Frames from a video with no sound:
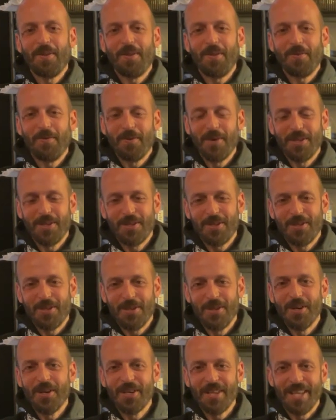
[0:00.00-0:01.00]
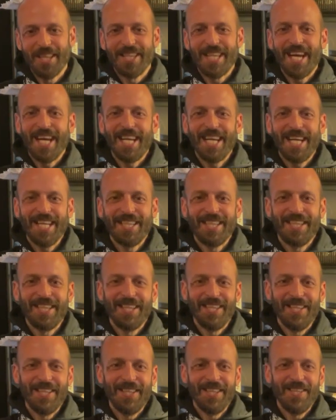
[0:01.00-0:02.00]
was sure that I had
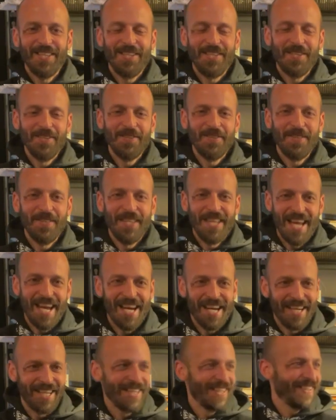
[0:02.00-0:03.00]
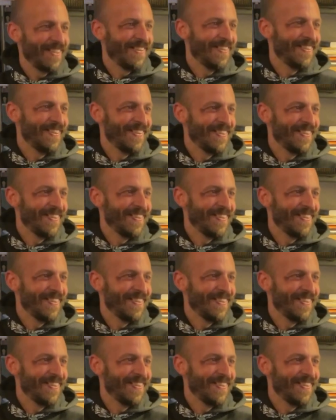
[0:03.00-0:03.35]
you there, you know.